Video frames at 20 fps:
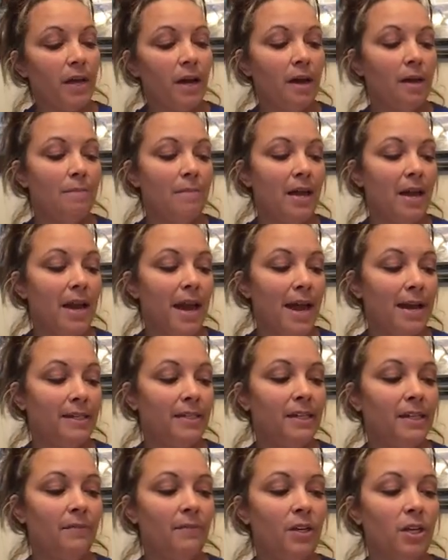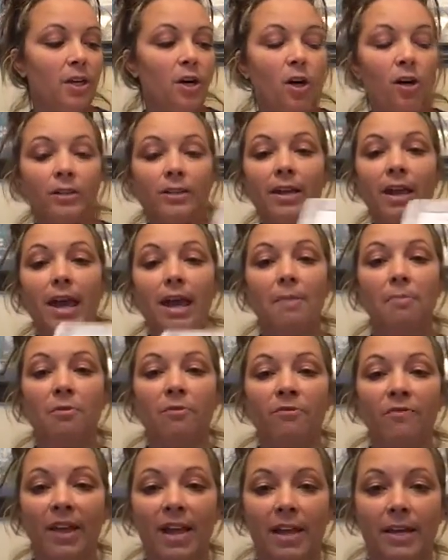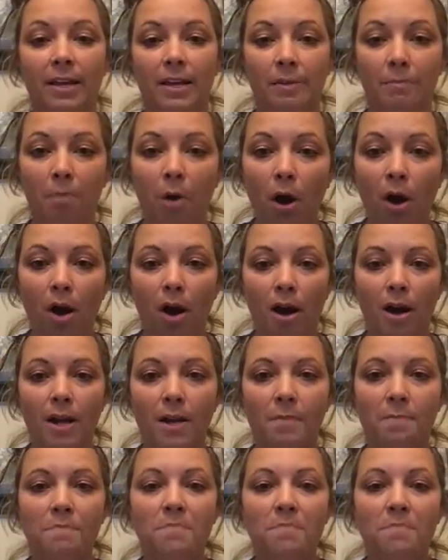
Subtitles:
an activity called Camper Van and Park.